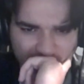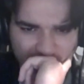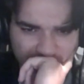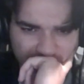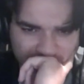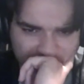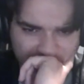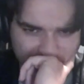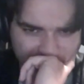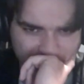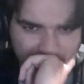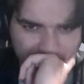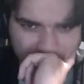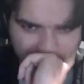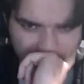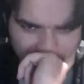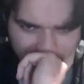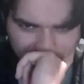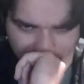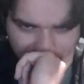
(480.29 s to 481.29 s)
just
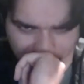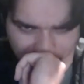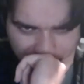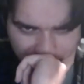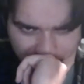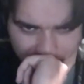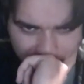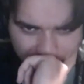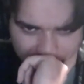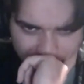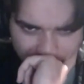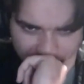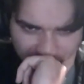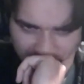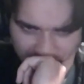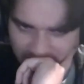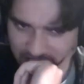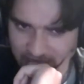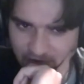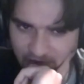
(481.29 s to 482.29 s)

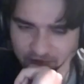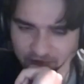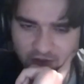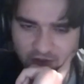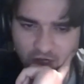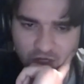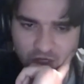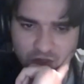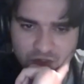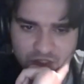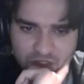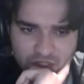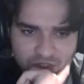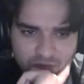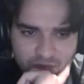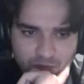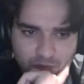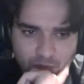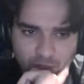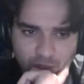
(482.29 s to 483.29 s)
king follows,
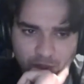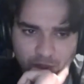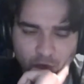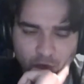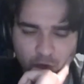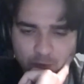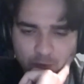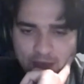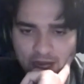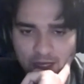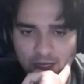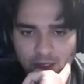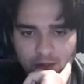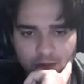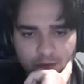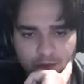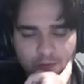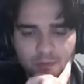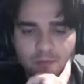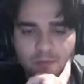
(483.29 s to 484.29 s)
bring the rook back
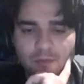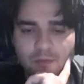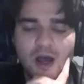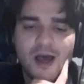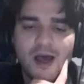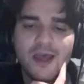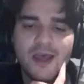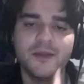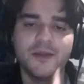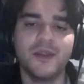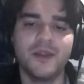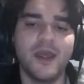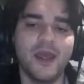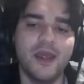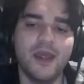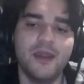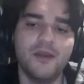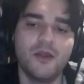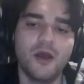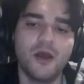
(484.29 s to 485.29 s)
behind,
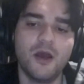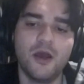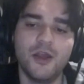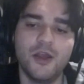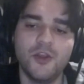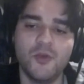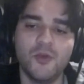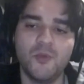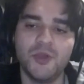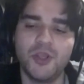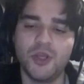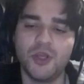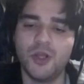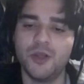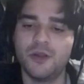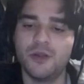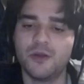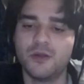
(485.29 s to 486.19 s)
and you'll be good.